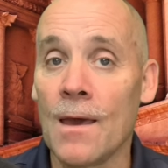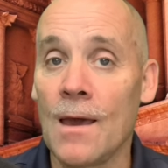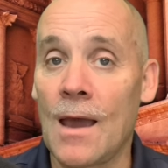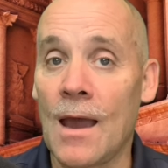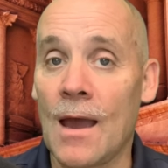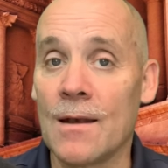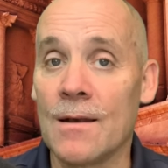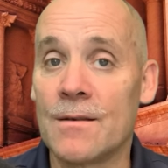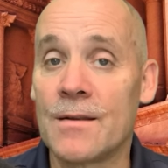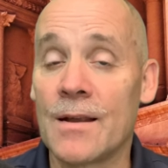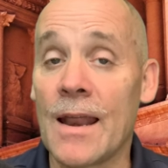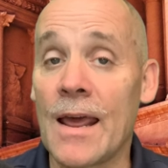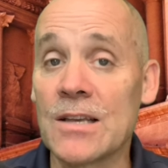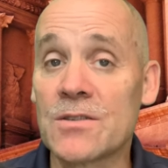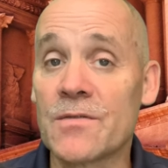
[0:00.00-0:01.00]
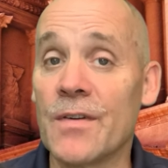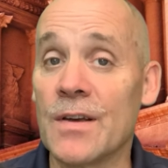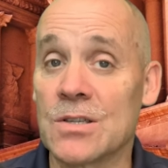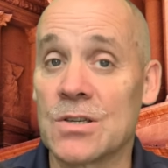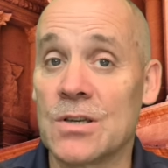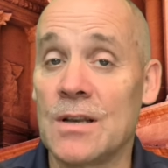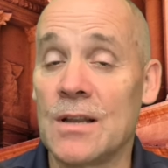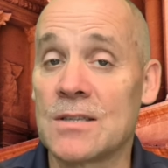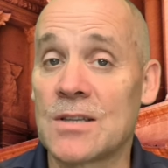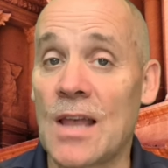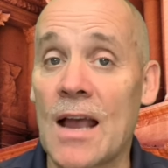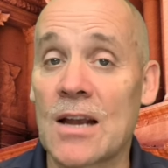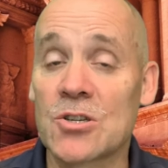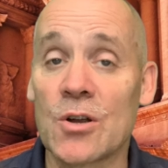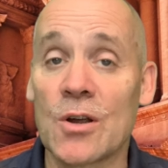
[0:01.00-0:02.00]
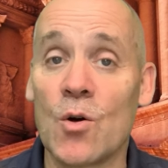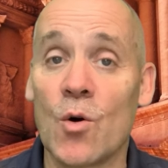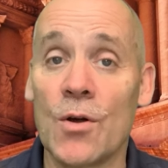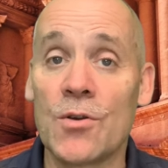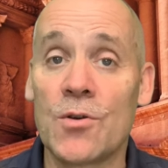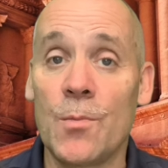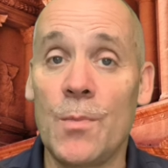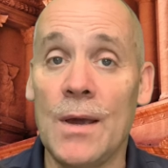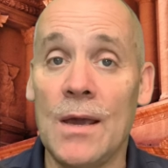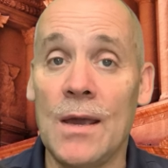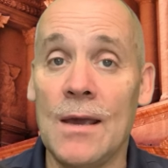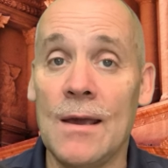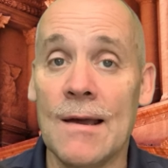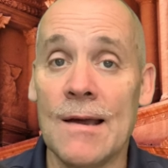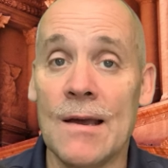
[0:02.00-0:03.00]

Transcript: And today's visit is actually going to be